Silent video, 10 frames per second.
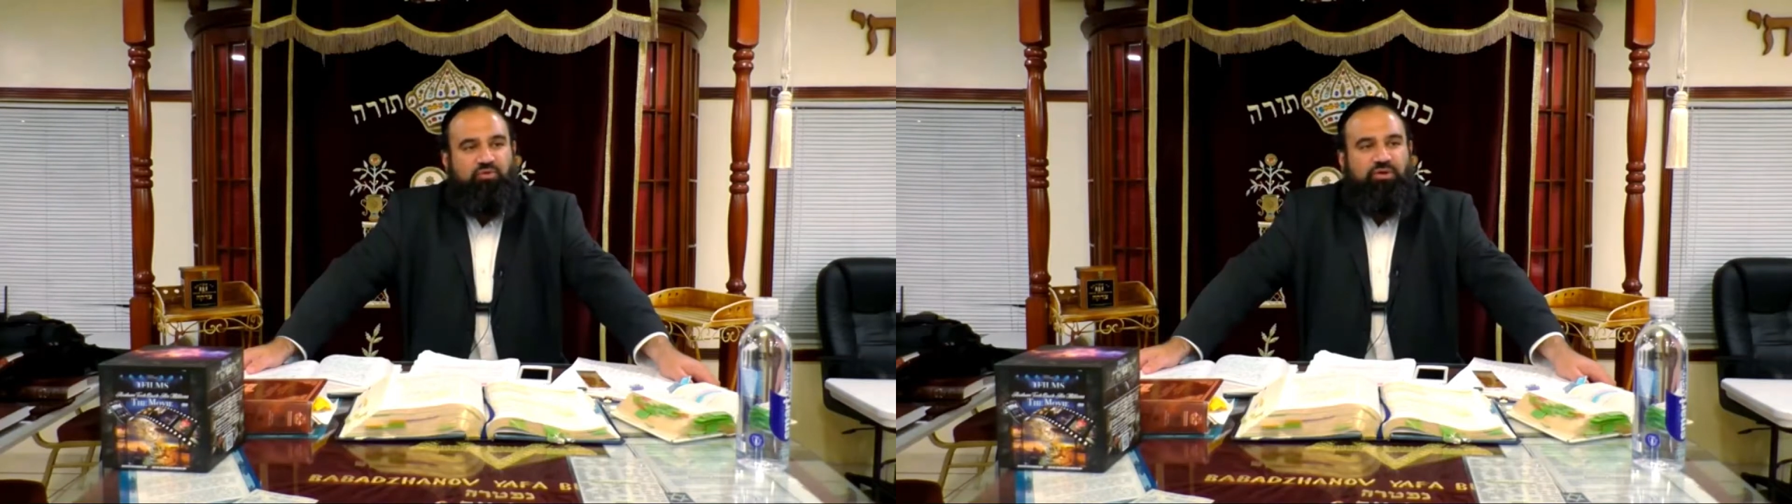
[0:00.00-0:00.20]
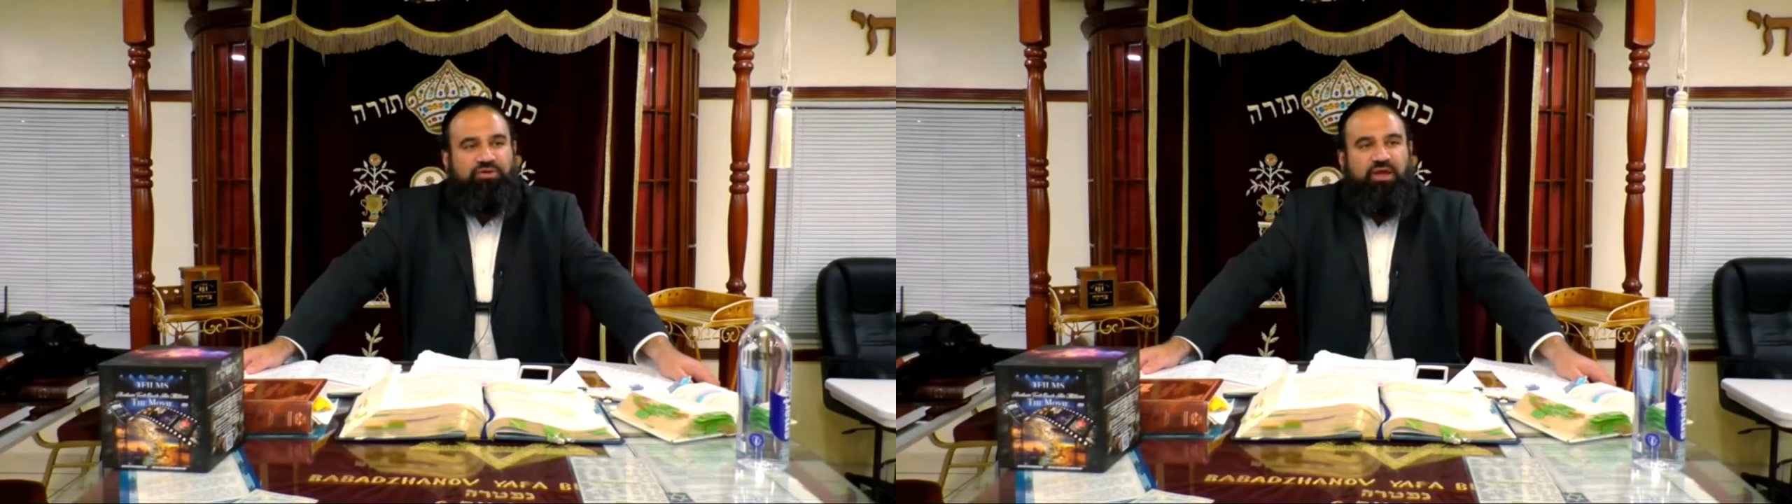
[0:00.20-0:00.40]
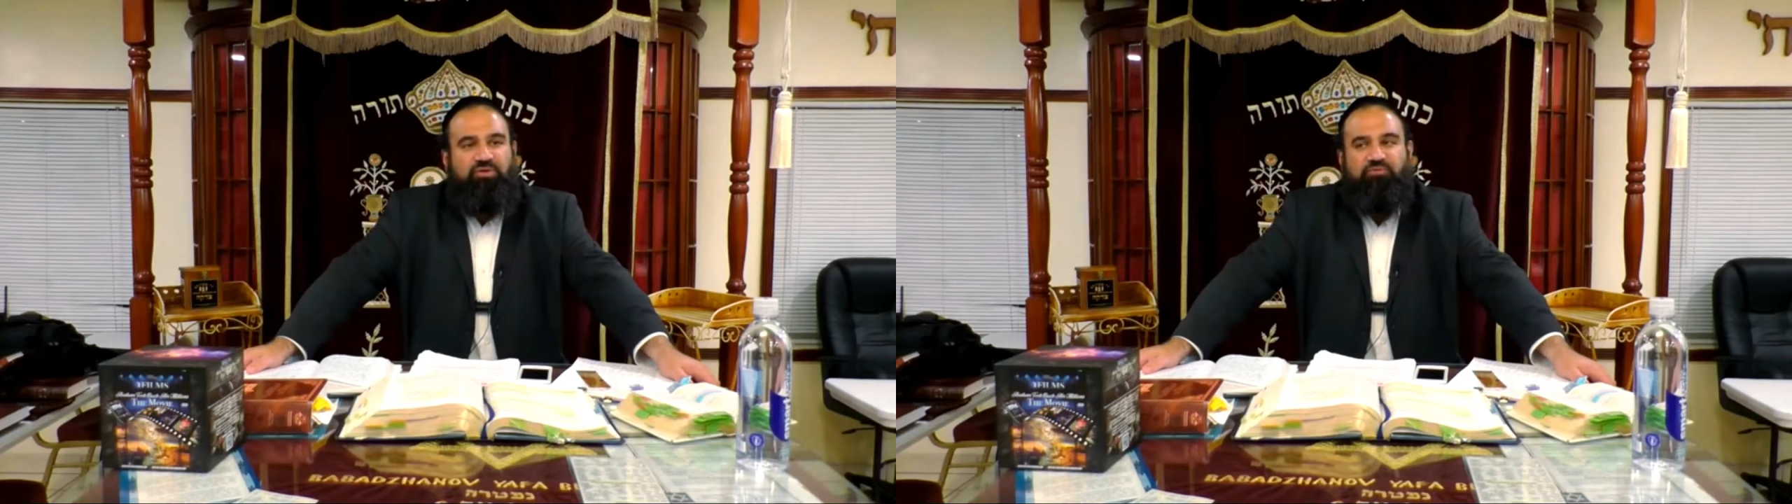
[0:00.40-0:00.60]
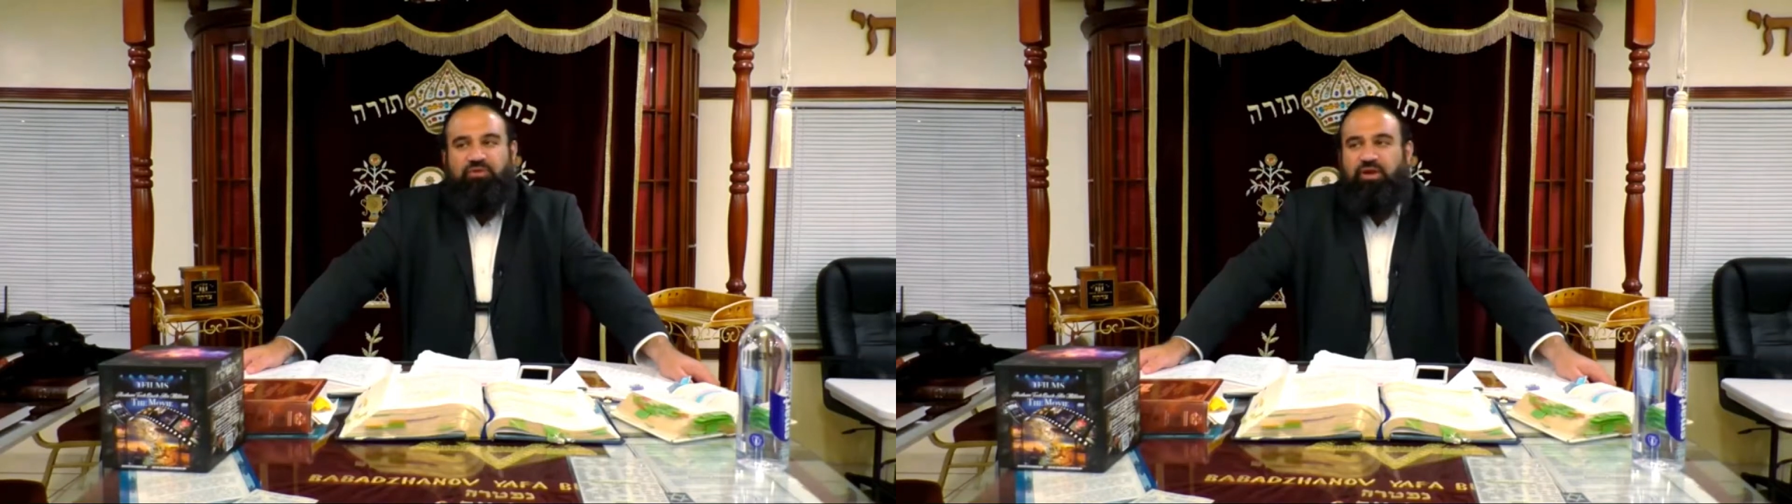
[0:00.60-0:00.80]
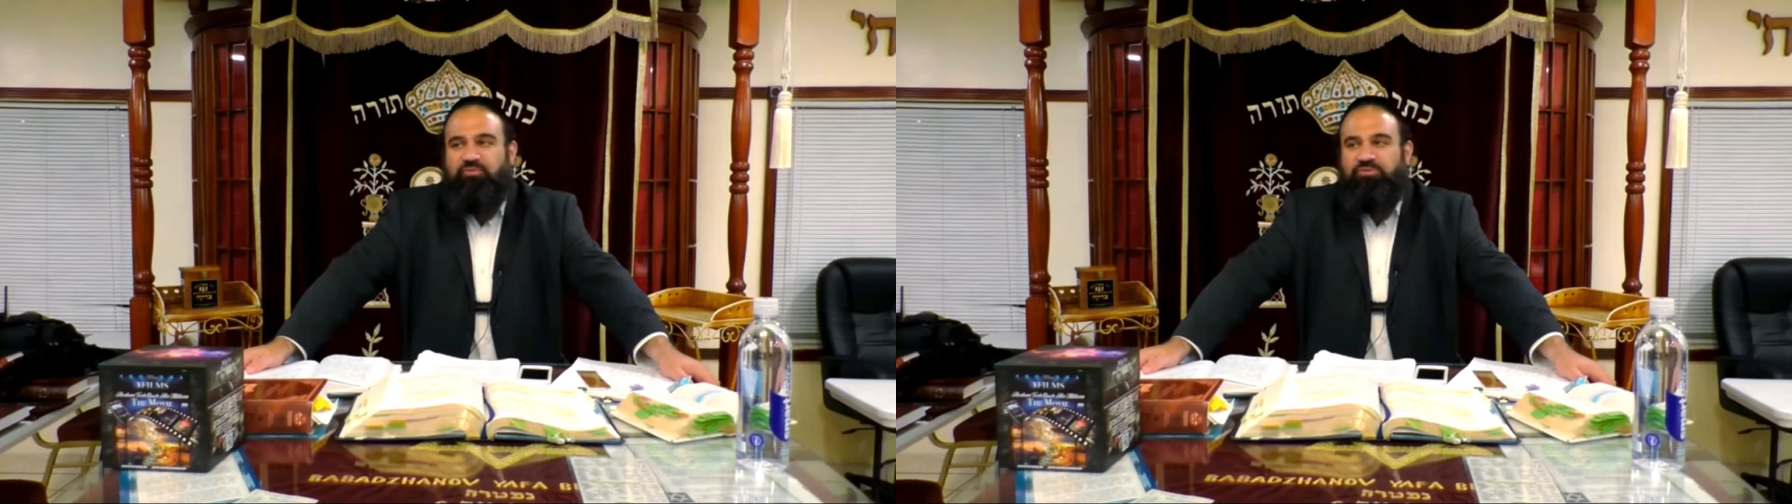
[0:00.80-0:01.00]
Real
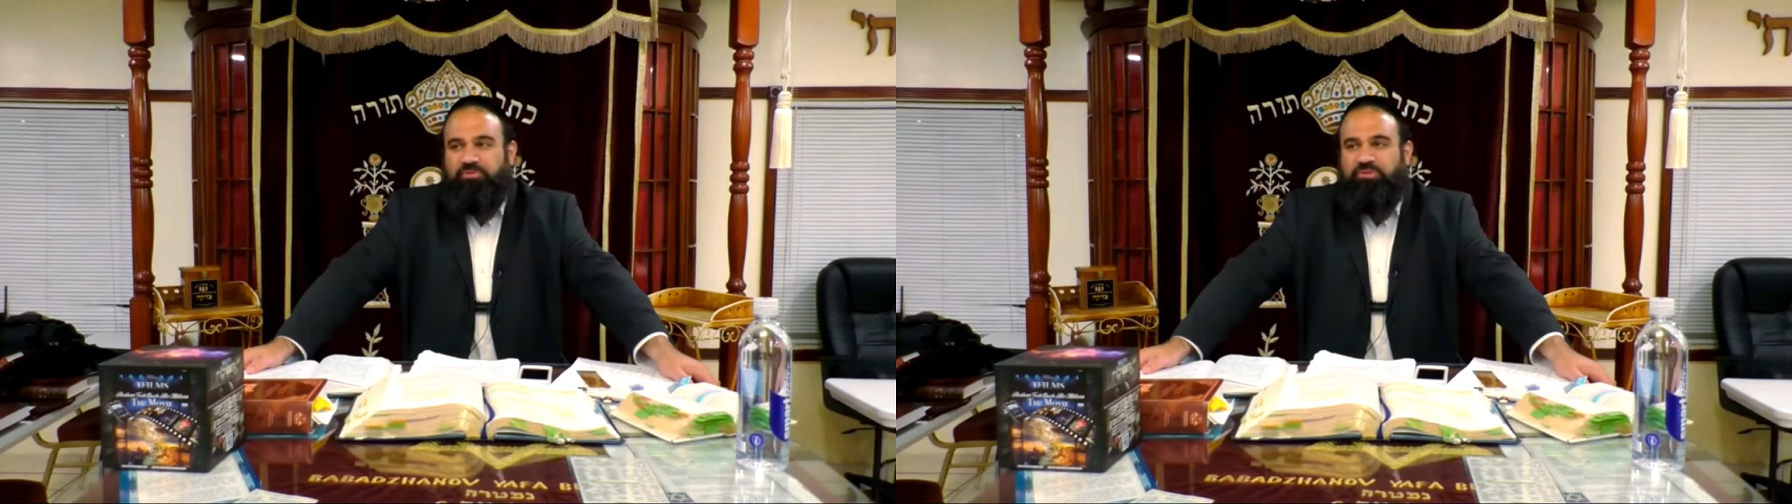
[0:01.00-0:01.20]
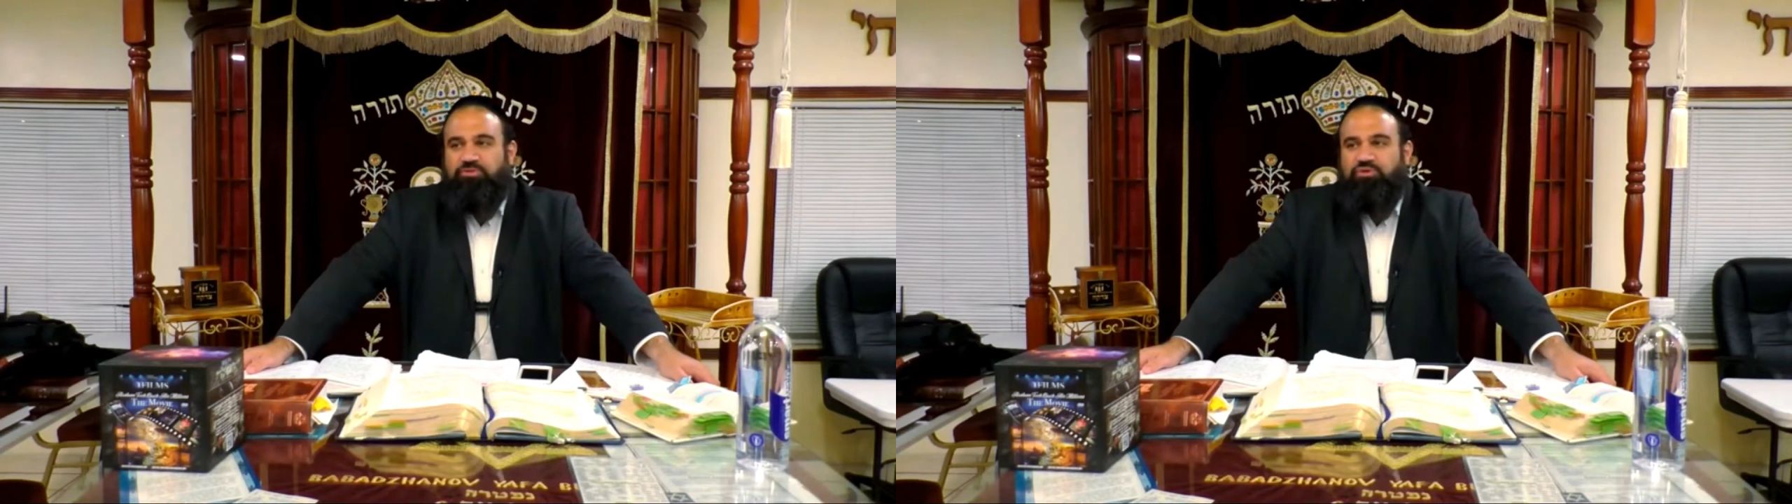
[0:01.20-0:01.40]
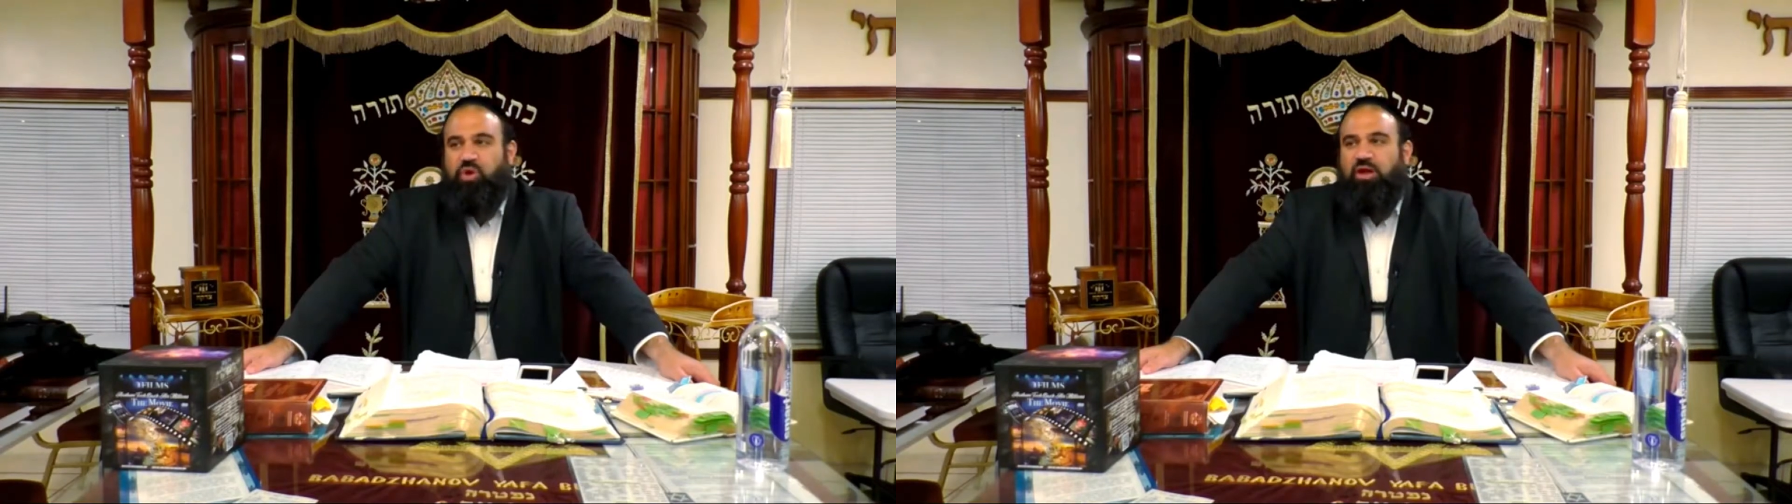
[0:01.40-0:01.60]
tough life. Sometimes you